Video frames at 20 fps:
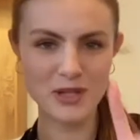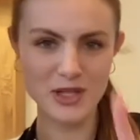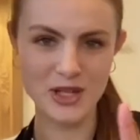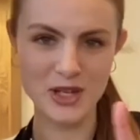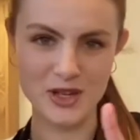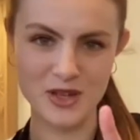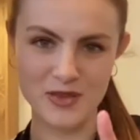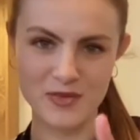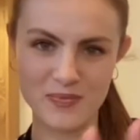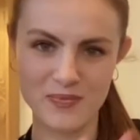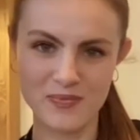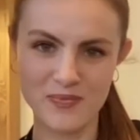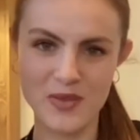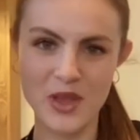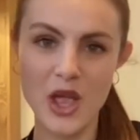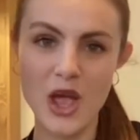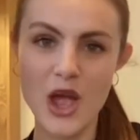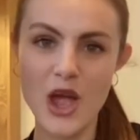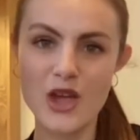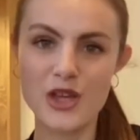2,
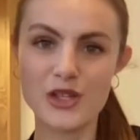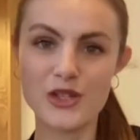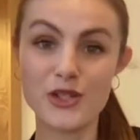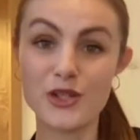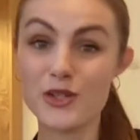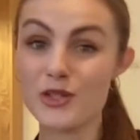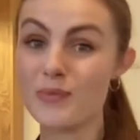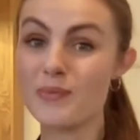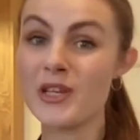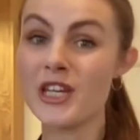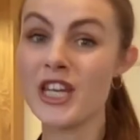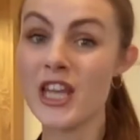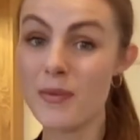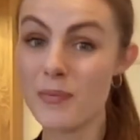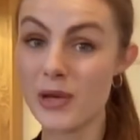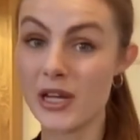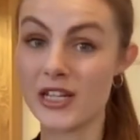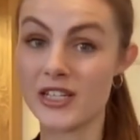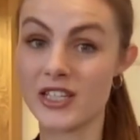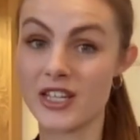use
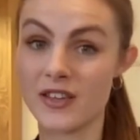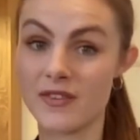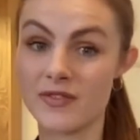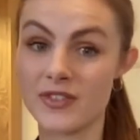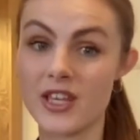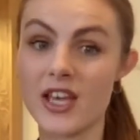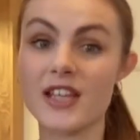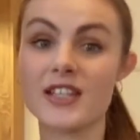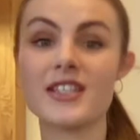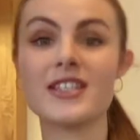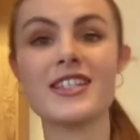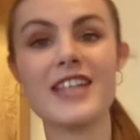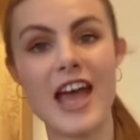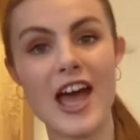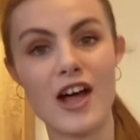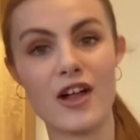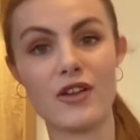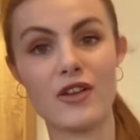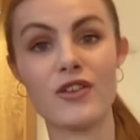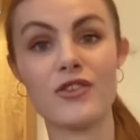manipulatives to
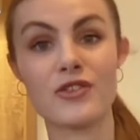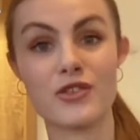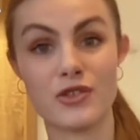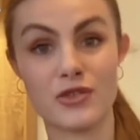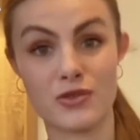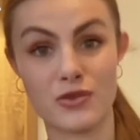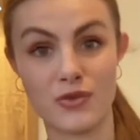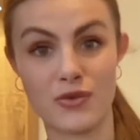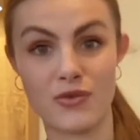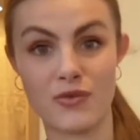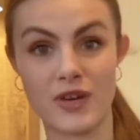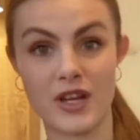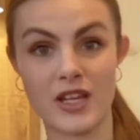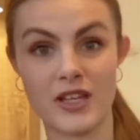tell the story.